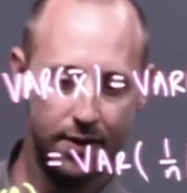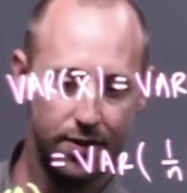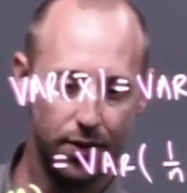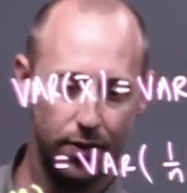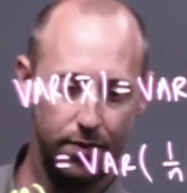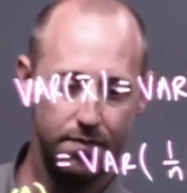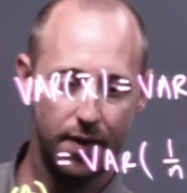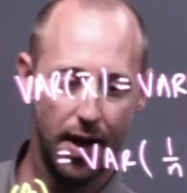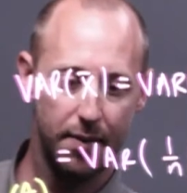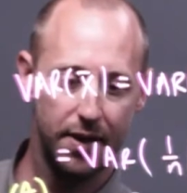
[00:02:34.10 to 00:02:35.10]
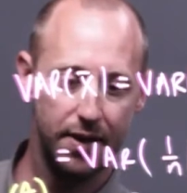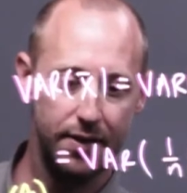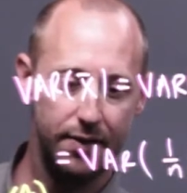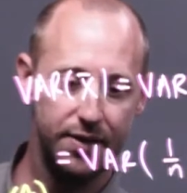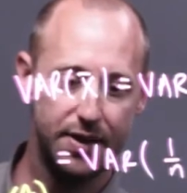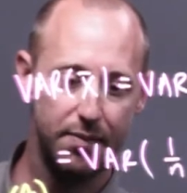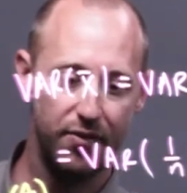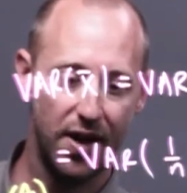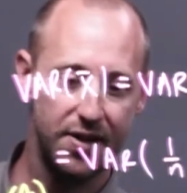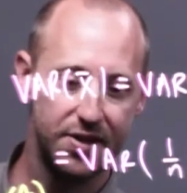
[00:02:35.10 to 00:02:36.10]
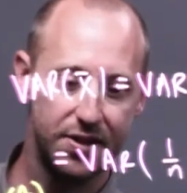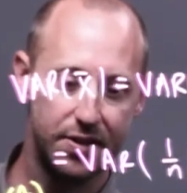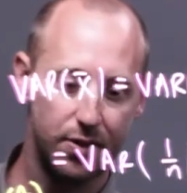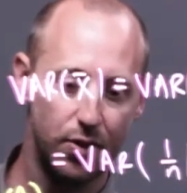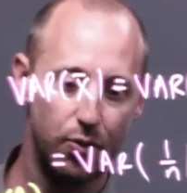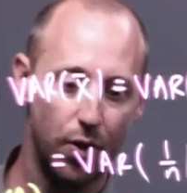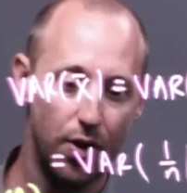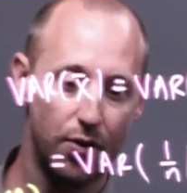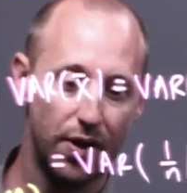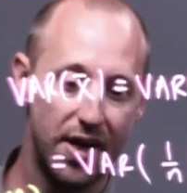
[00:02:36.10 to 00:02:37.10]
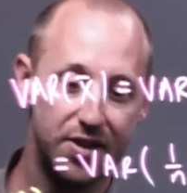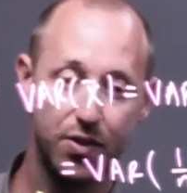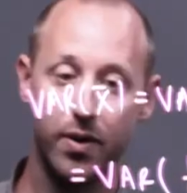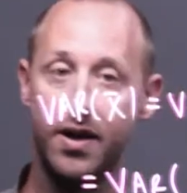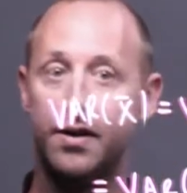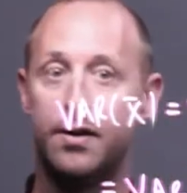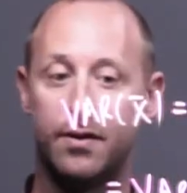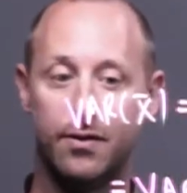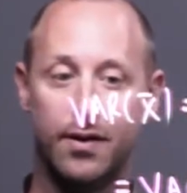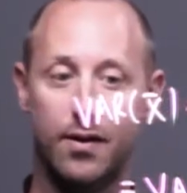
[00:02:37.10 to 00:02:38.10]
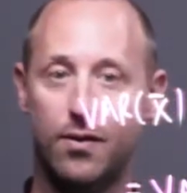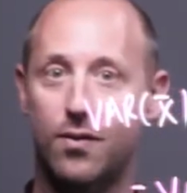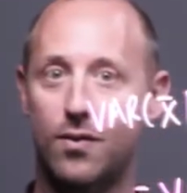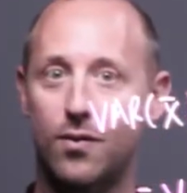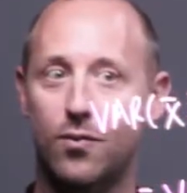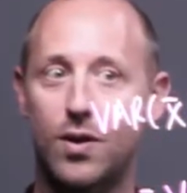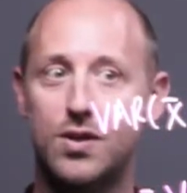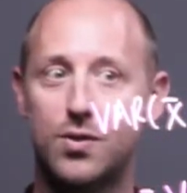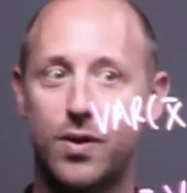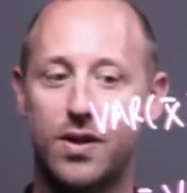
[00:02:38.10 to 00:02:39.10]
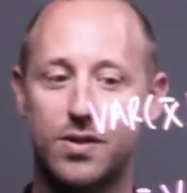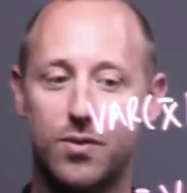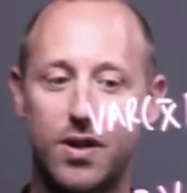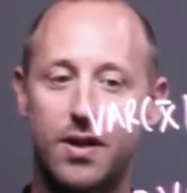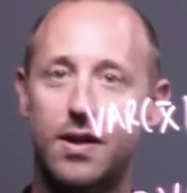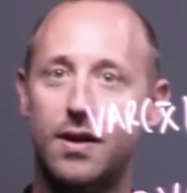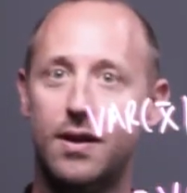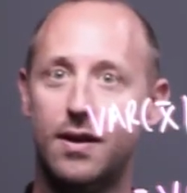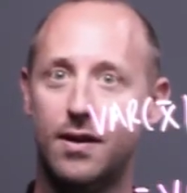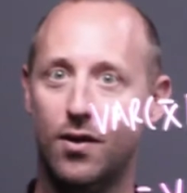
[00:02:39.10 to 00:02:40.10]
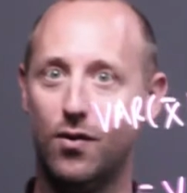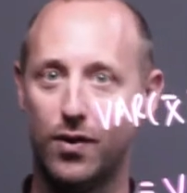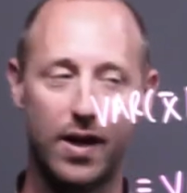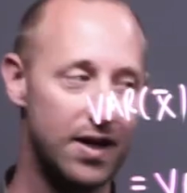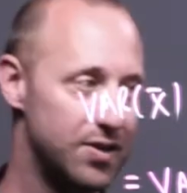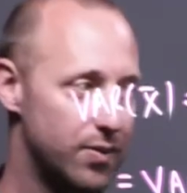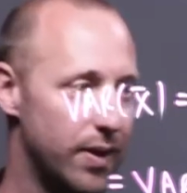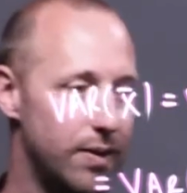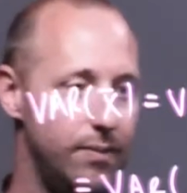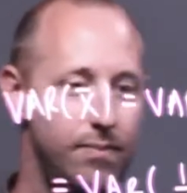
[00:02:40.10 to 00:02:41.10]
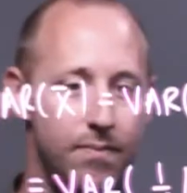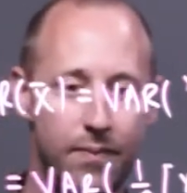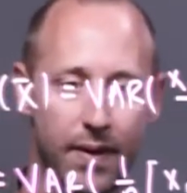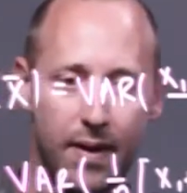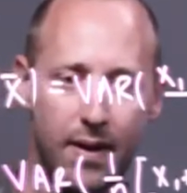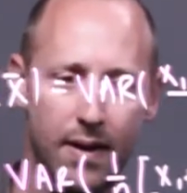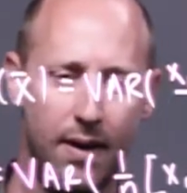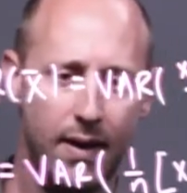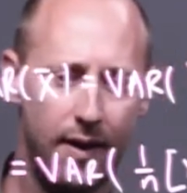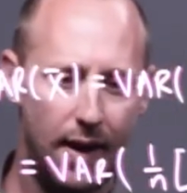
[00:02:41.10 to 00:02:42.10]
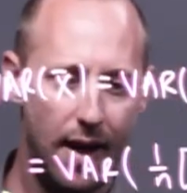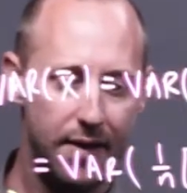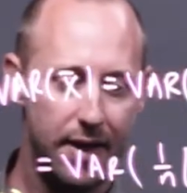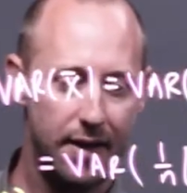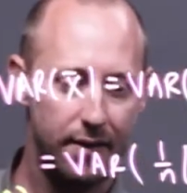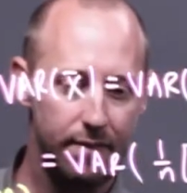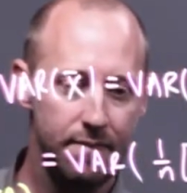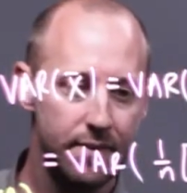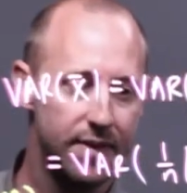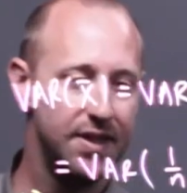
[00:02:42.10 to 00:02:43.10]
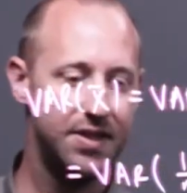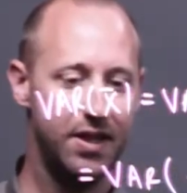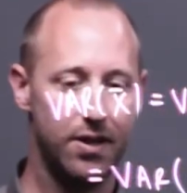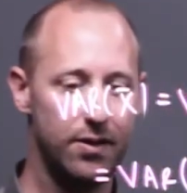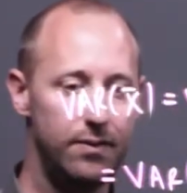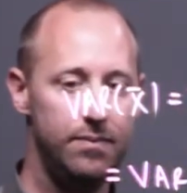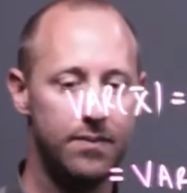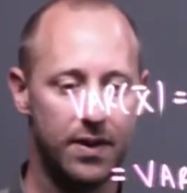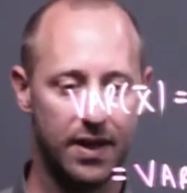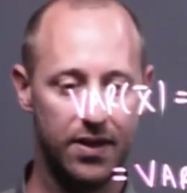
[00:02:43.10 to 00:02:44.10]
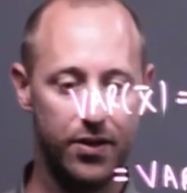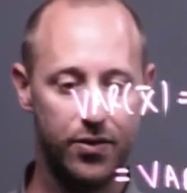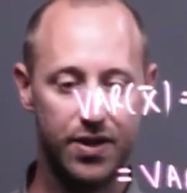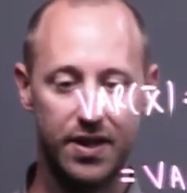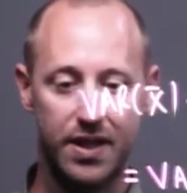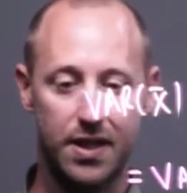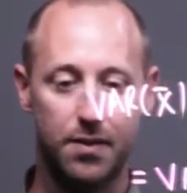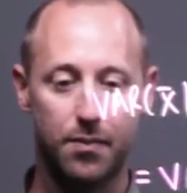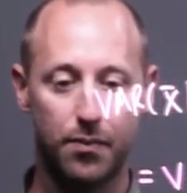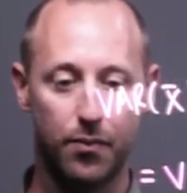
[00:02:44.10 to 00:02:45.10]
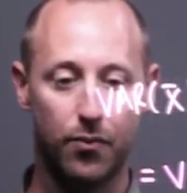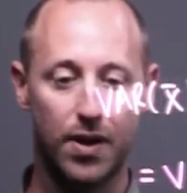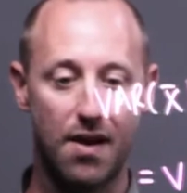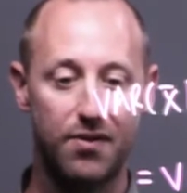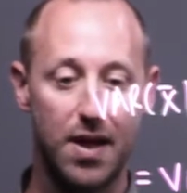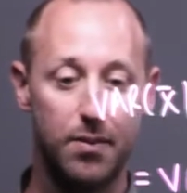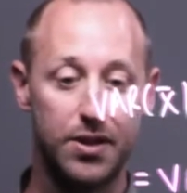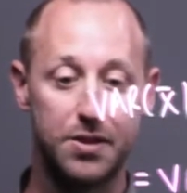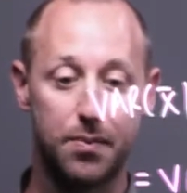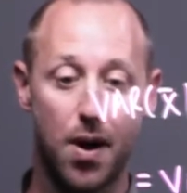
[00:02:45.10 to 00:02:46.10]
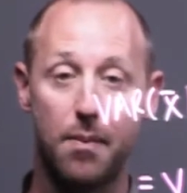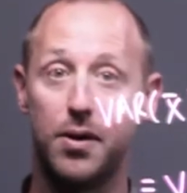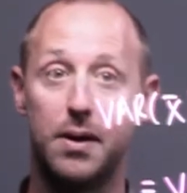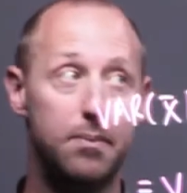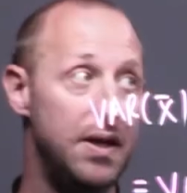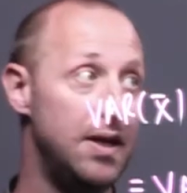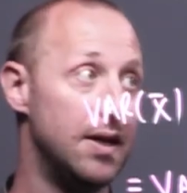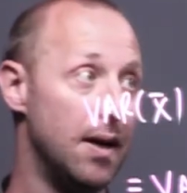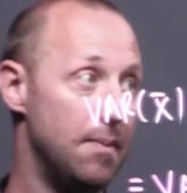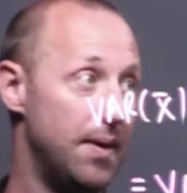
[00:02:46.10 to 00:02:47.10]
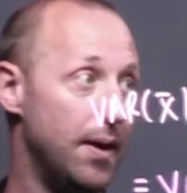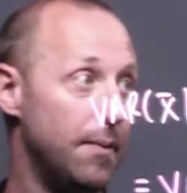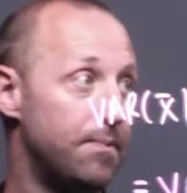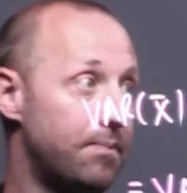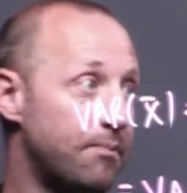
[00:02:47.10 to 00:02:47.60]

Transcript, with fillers: So I'm going to simplify this to 1 over n squared. Right? 1 squared is 1 over n squared. And then this here, again using the what I've labeled as property B up there,